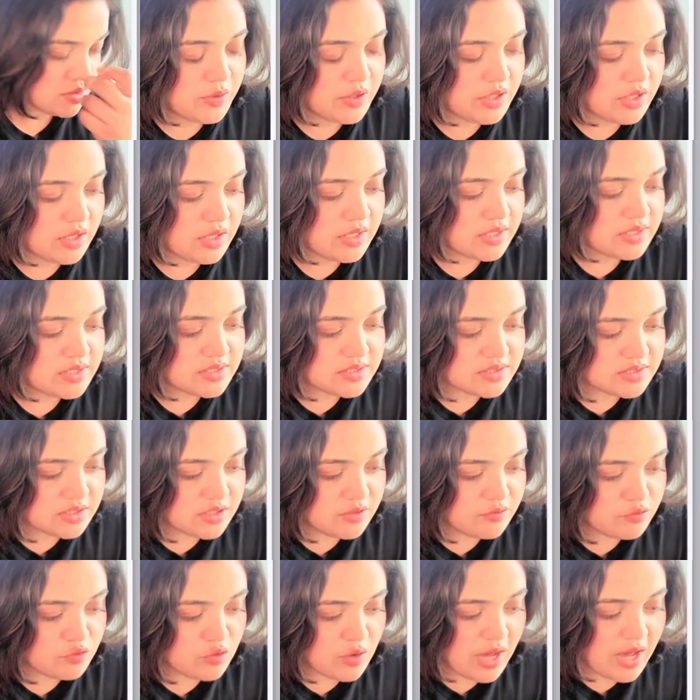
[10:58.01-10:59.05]
because
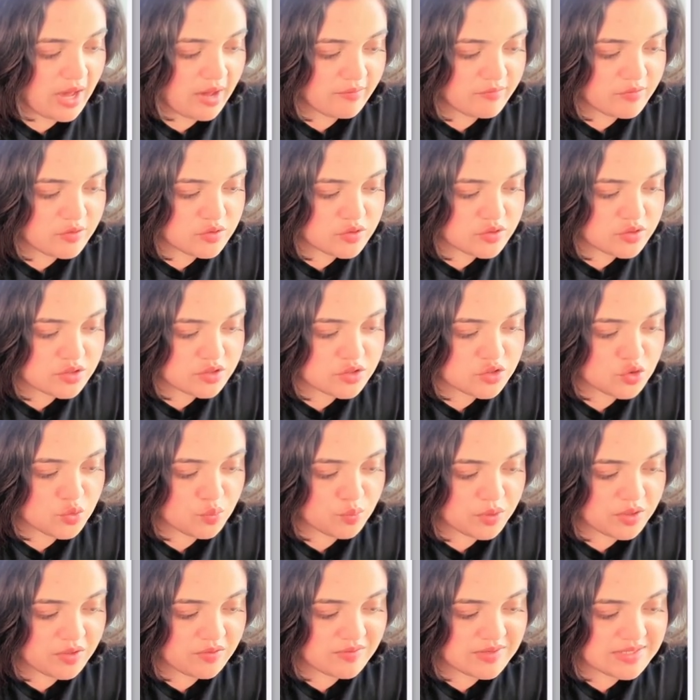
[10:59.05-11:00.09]
if you have users who
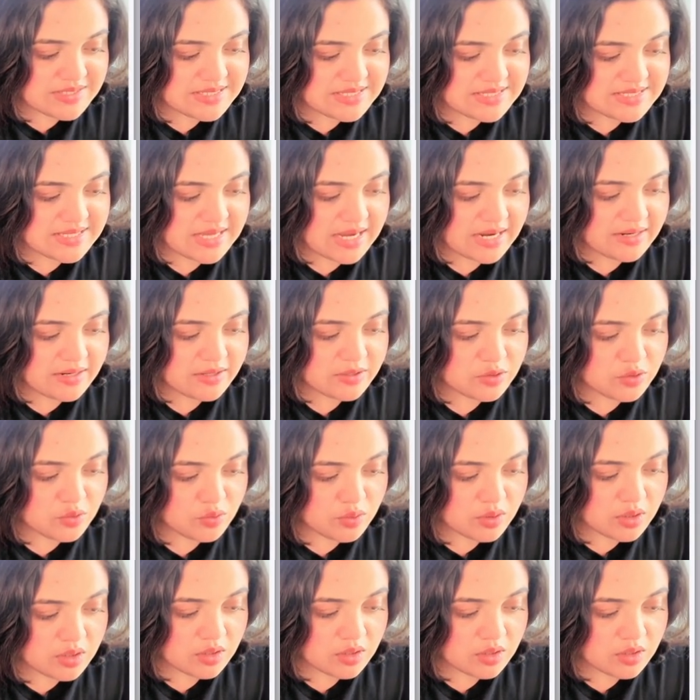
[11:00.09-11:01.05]
previously signed in through